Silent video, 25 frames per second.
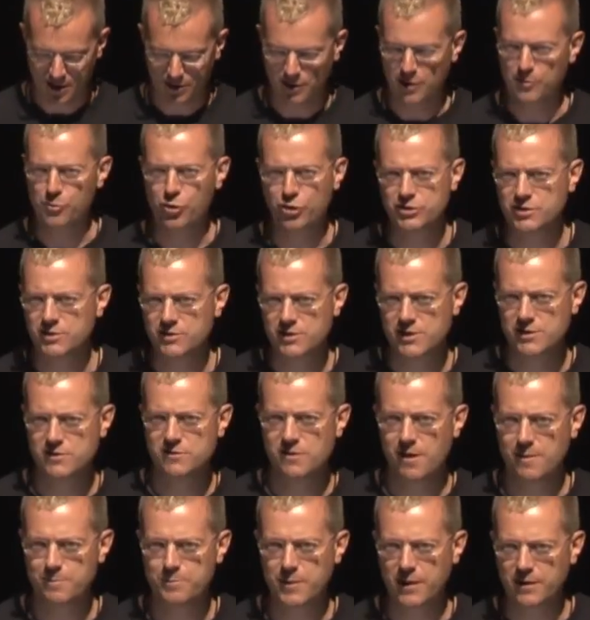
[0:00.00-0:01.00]
Emergency
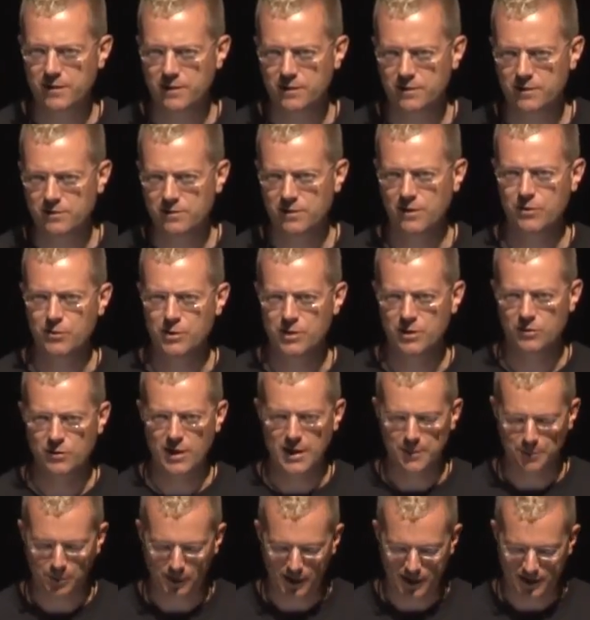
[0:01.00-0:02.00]
stop buttons are in the
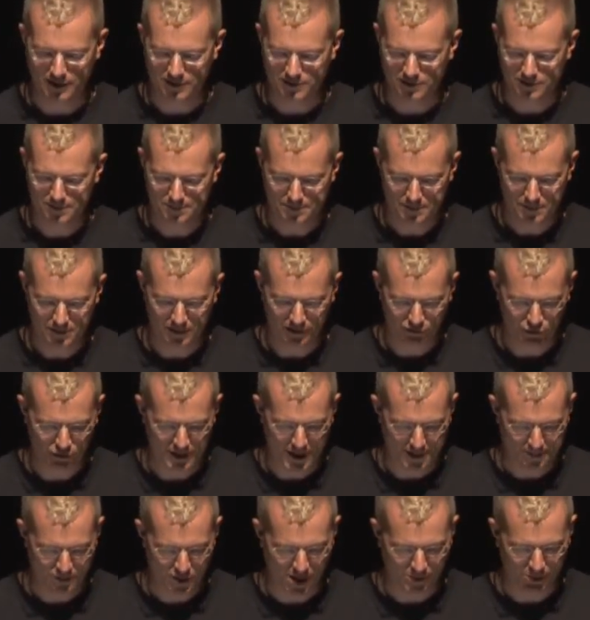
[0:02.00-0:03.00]
right place. Do
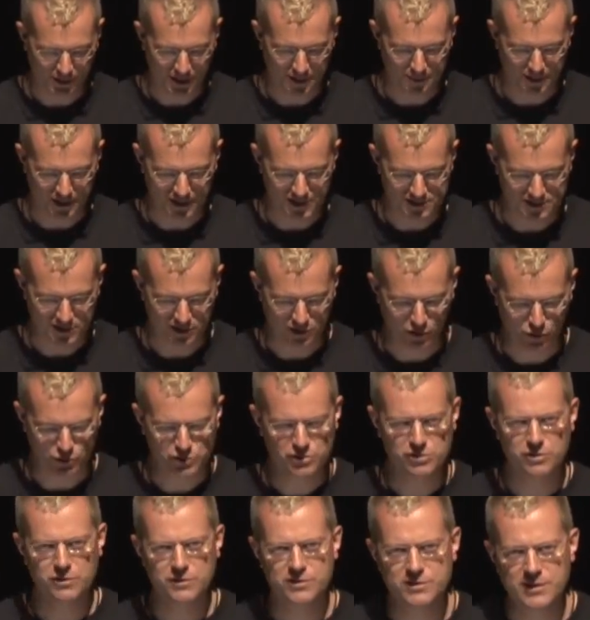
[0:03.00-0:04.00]
that properly because a
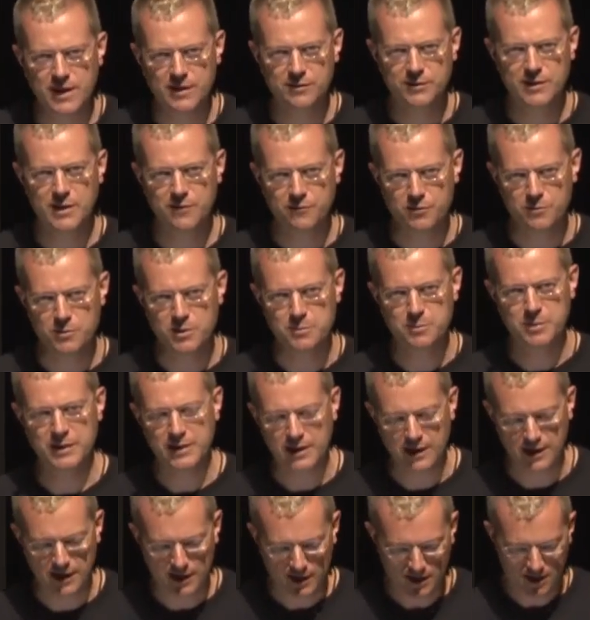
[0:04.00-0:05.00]
culture of safety from the
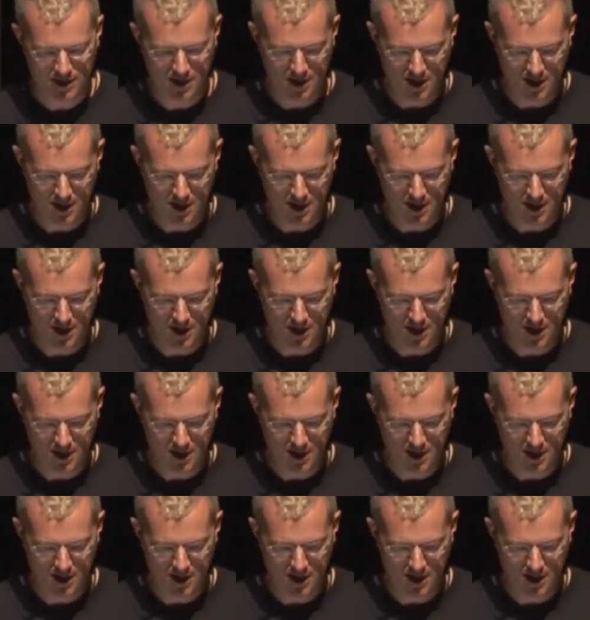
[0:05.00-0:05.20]
beginning